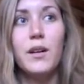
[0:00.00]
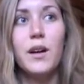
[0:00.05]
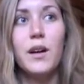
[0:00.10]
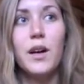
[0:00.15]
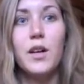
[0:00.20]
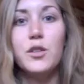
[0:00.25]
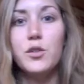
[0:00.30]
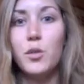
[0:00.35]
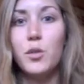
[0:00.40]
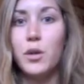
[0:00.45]

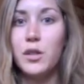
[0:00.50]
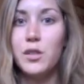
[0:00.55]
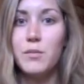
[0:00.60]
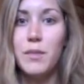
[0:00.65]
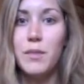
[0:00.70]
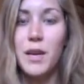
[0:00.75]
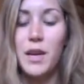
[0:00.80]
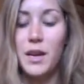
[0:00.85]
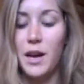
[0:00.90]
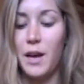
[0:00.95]
adores
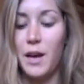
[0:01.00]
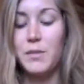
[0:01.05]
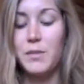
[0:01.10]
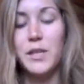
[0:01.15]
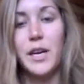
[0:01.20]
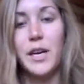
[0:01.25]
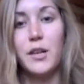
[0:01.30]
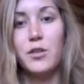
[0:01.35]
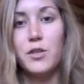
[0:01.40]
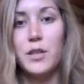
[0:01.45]
me, I'm
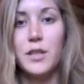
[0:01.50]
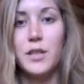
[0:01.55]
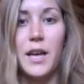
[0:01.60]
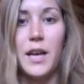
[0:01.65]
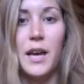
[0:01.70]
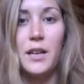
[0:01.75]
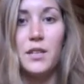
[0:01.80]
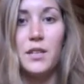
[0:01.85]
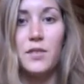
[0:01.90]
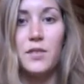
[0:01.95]
sexually
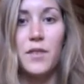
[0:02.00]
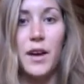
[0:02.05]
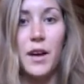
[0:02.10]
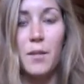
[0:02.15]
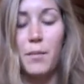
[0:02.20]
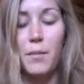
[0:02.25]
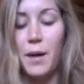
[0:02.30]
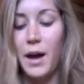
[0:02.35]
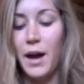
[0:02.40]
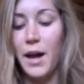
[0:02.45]
satisfied
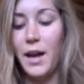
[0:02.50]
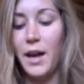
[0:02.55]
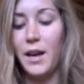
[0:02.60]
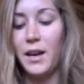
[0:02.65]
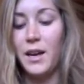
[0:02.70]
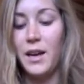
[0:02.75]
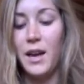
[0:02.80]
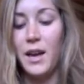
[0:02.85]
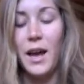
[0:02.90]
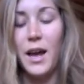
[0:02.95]
by,
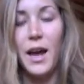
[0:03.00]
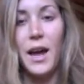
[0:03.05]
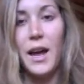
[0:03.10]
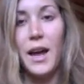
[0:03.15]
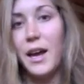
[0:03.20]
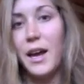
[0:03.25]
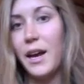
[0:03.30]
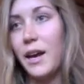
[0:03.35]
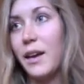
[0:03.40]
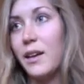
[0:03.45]

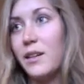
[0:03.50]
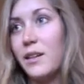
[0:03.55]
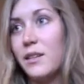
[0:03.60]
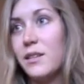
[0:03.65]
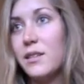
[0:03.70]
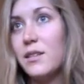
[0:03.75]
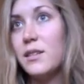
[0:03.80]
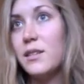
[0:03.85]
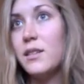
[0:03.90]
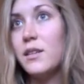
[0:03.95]

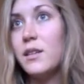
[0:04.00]
and